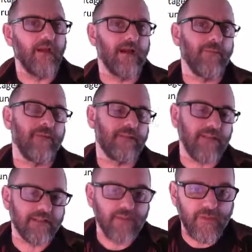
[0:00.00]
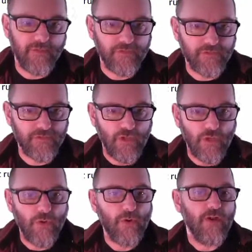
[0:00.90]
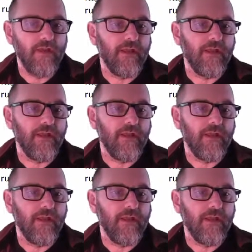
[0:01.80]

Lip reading: It tends to be a bit slow,